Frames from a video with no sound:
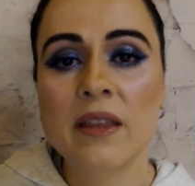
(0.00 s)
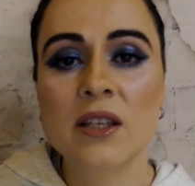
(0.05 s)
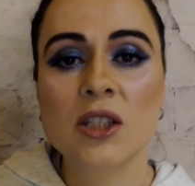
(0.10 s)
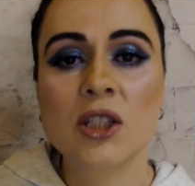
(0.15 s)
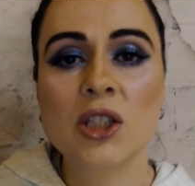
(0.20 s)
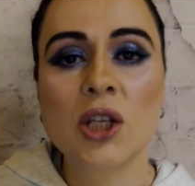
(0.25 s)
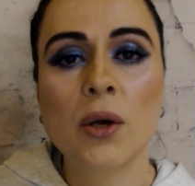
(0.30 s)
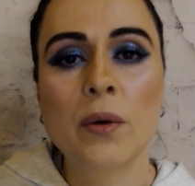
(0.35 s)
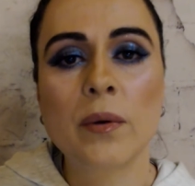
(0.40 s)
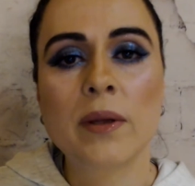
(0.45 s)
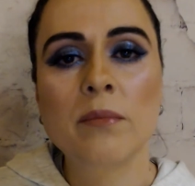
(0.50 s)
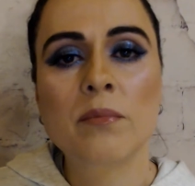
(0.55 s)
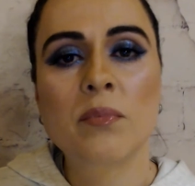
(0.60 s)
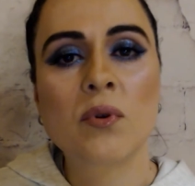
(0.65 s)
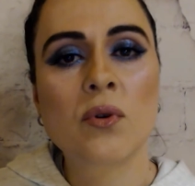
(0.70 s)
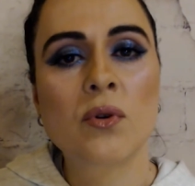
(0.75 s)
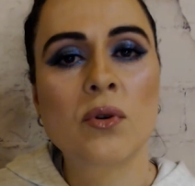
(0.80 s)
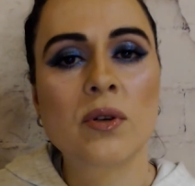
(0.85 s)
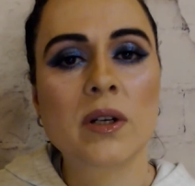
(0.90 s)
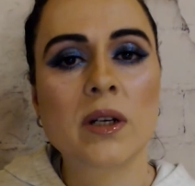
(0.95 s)
It's so
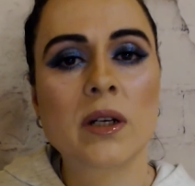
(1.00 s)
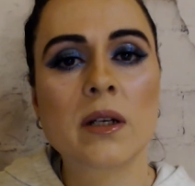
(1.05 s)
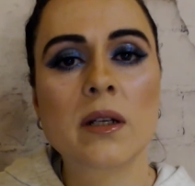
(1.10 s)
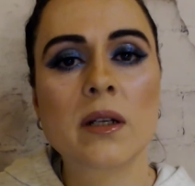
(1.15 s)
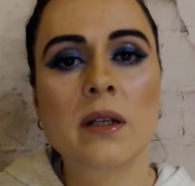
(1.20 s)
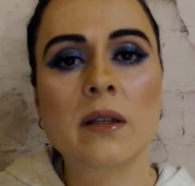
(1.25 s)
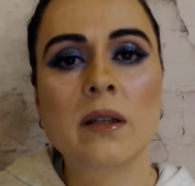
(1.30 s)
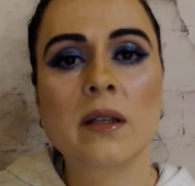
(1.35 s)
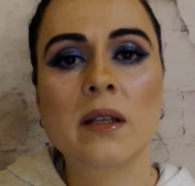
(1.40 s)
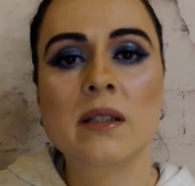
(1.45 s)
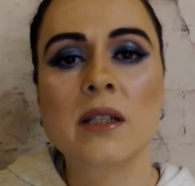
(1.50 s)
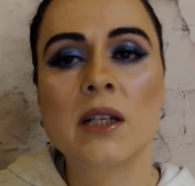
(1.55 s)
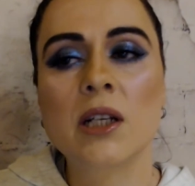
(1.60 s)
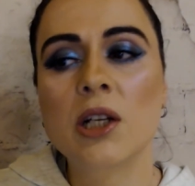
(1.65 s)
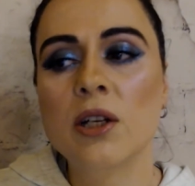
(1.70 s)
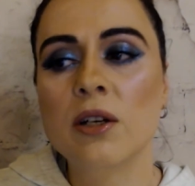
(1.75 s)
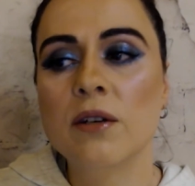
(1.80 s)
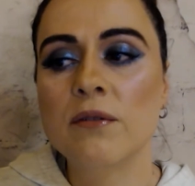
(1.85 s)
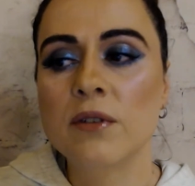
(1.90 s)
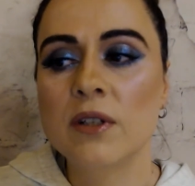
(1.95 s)
important. There's a
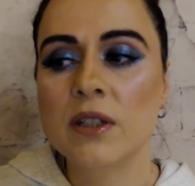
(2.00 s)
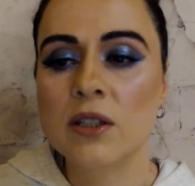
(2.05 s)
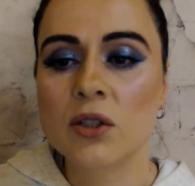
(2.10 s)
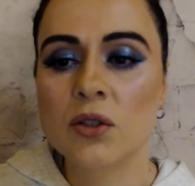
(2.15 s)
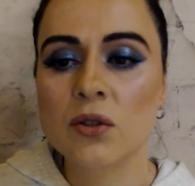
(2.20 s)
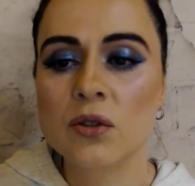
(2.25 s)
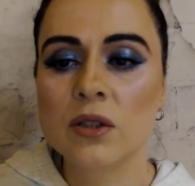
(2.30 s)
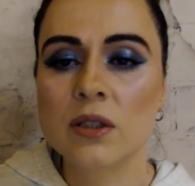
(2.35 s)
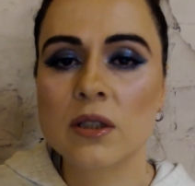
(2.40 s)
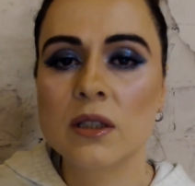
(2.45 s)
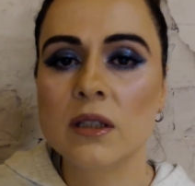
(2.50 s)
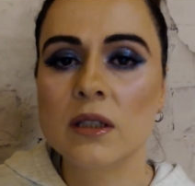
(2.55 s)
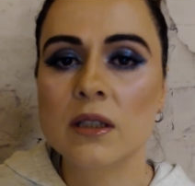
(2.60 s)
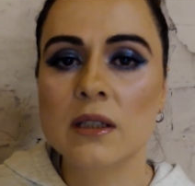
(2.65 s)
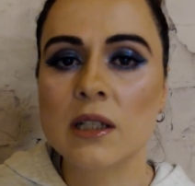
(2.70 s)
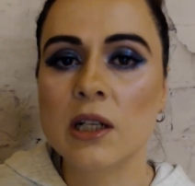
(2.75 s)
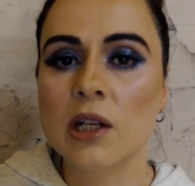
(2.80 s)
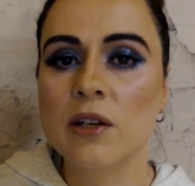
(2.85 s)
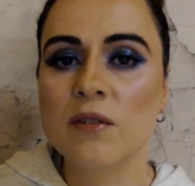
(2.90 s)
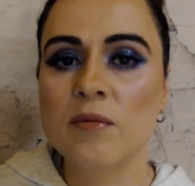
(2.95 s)
lot of
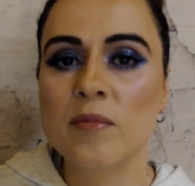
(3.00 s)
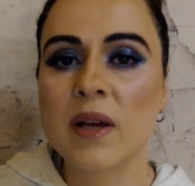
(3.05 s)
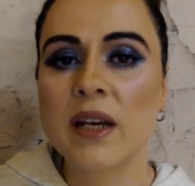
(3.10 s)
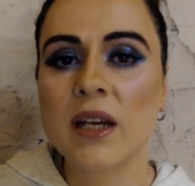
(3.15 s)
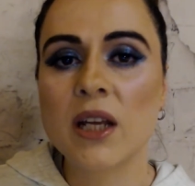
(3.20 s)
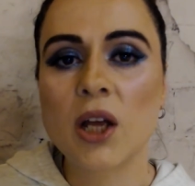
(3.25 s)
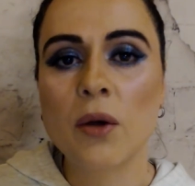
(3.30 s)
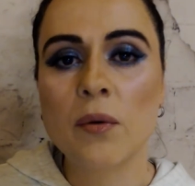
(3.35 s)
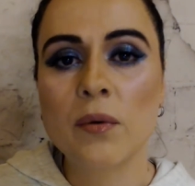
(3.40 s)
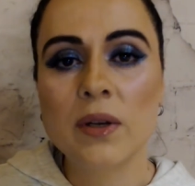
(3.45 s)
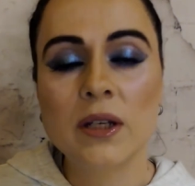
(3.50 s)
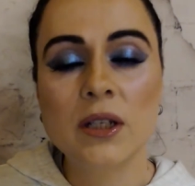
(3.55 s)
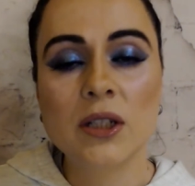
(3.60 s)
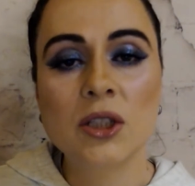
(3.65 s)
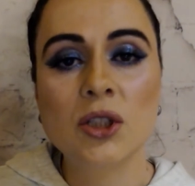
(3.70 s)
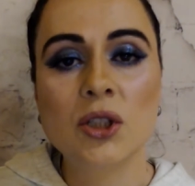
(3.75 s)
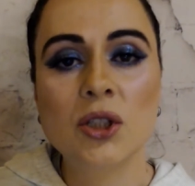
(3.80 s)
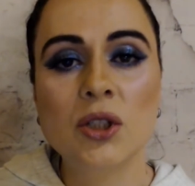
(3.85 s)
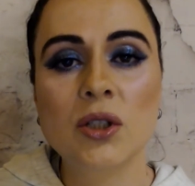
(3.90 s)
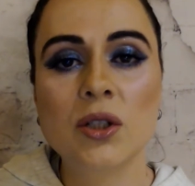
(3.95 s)
resources, a lot of money going
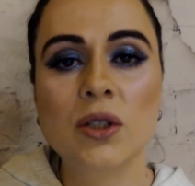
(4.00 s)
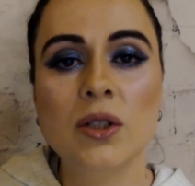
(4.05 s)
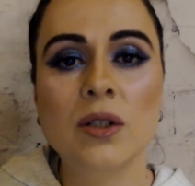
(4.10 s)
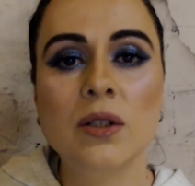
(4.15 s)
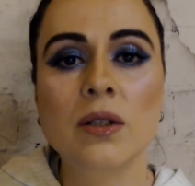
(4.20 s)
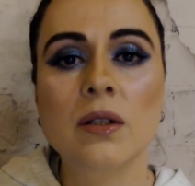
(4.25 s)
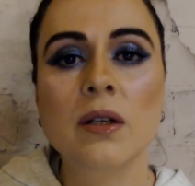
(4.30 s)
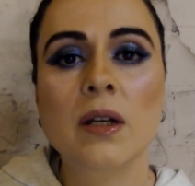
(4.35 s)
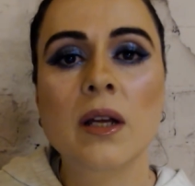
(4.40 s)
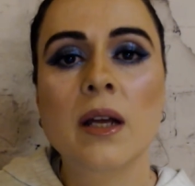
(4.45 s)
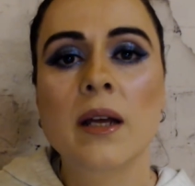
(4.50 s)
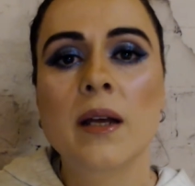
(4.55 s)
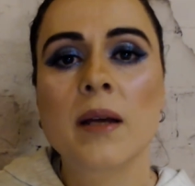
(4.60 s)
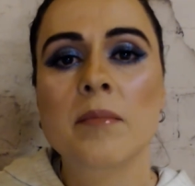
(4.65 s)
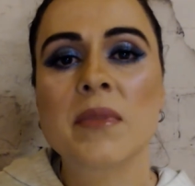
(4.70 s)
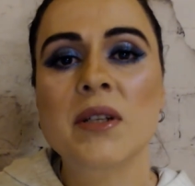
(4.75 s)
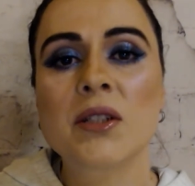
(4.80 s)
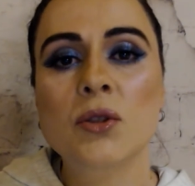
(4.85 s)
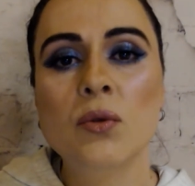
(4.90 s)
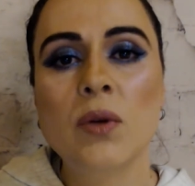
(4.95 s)
into
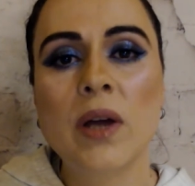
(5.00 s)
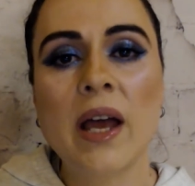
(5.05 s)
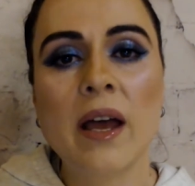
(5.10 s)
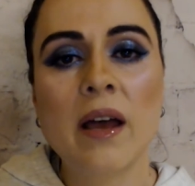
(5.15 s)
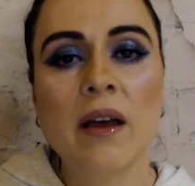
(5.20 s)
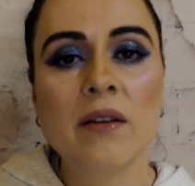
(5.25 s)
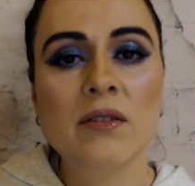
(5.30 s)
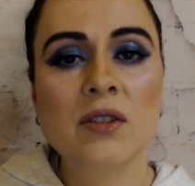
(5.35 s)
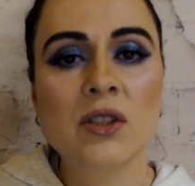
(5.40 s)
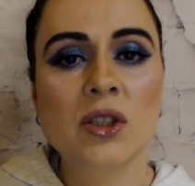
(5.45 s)
mental health.